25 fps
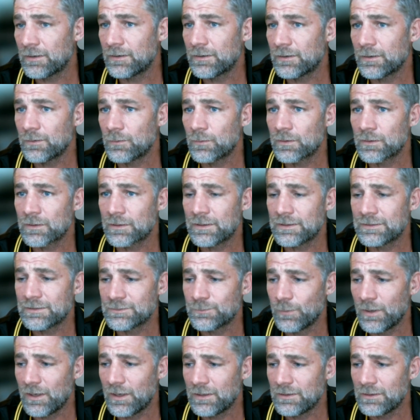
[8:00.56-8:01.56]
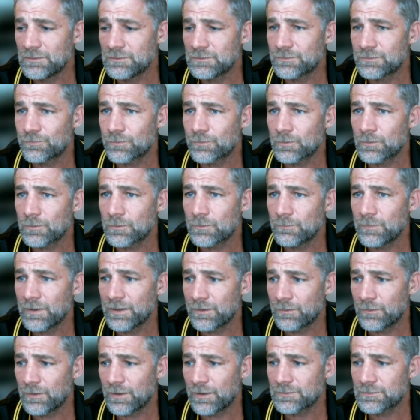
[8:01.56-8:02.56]
to organize meetings for
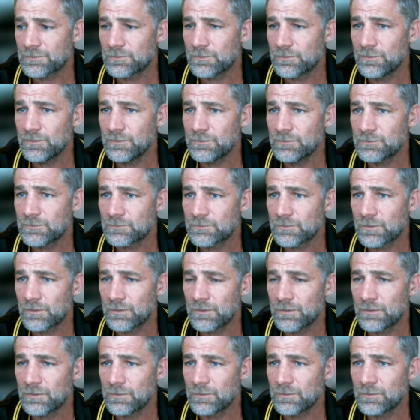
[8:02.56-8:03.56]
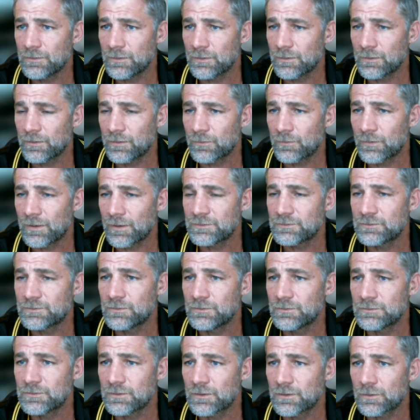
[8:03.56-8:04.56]
my grad students, or the grad
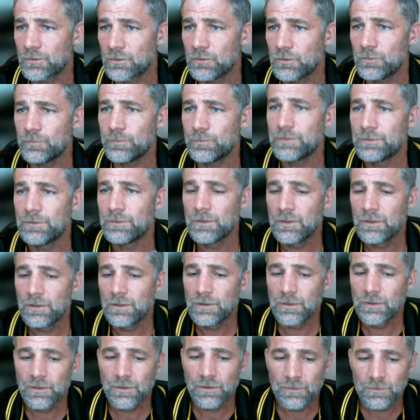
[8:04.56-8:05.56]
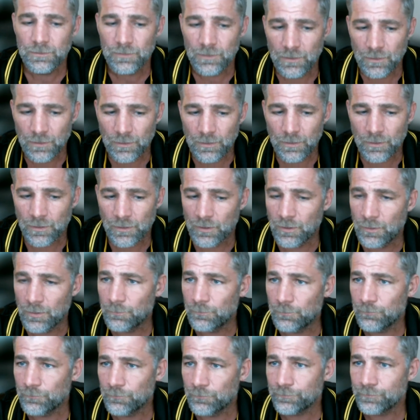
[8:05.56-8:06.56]
students in our group.
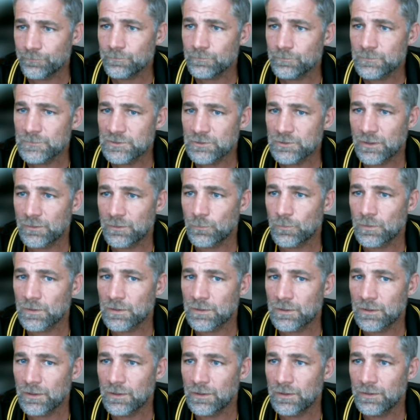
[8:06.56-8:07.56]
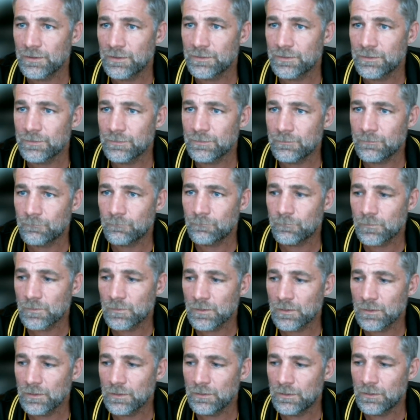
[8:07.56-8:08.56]
Try to work on
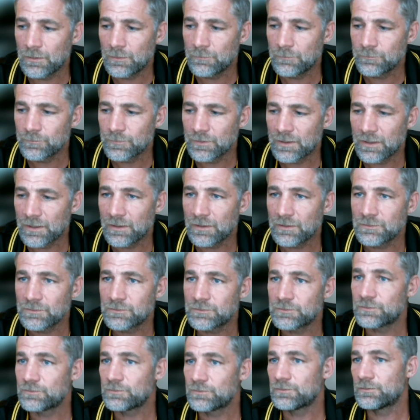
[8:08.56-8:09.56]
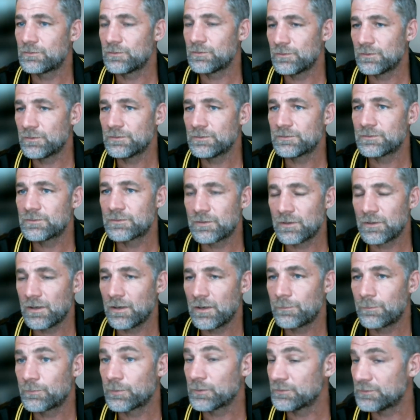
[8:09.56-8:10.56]
getting students
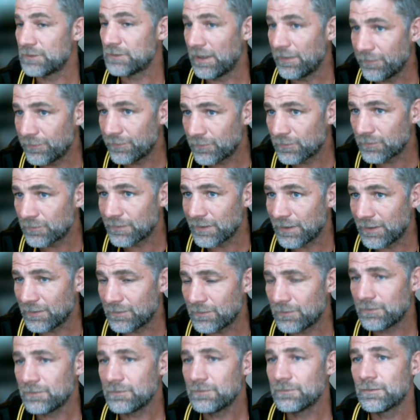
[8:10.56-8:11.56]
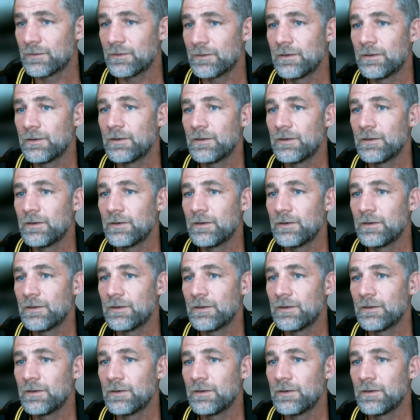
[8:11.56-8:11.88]
to present their data,